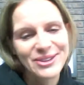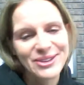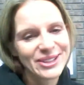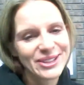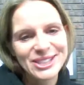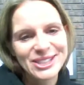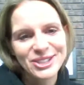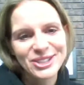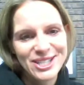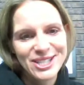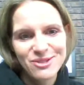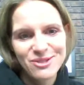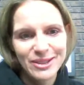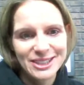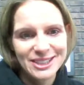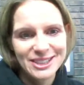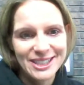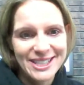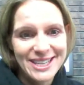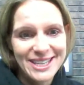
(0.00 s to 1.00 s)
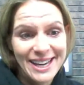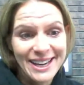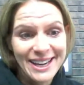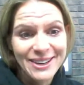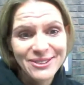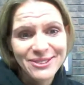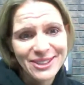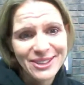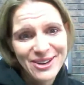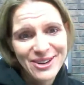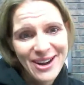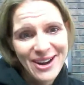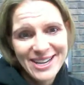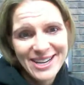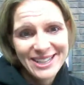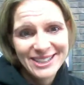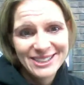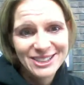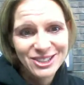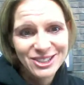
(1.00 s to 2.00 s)
I just try to do the best I can. I don't really know how to
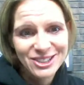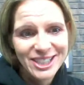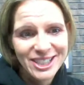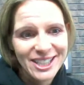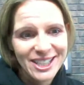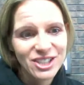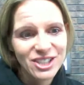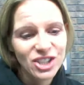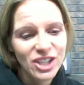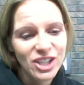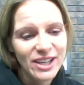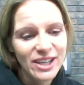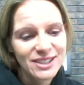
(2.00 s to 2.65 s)
answer it.